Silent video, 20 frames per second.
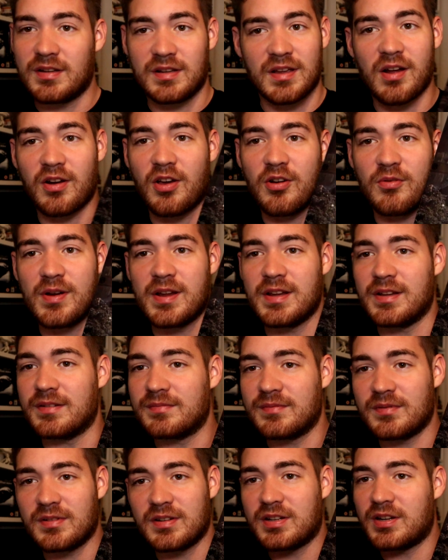Cannot wait.
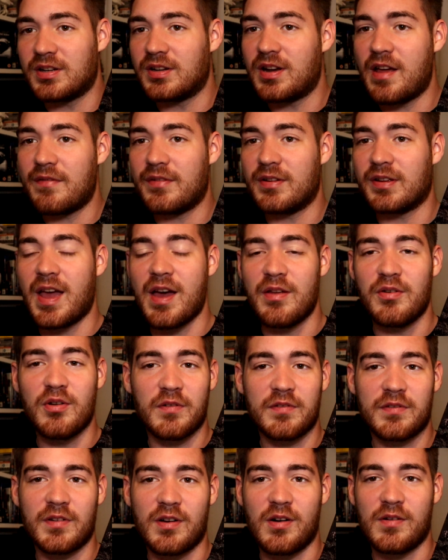Can never get
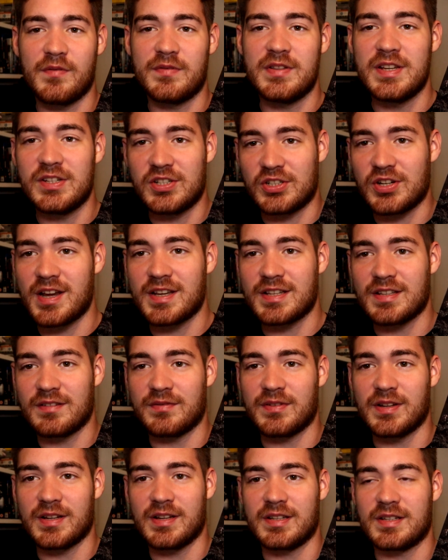enough of these
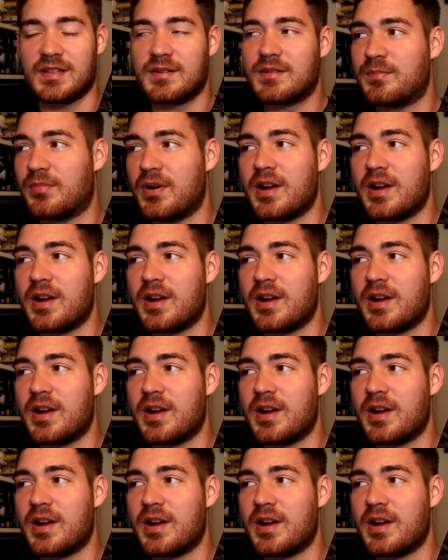Jason figures.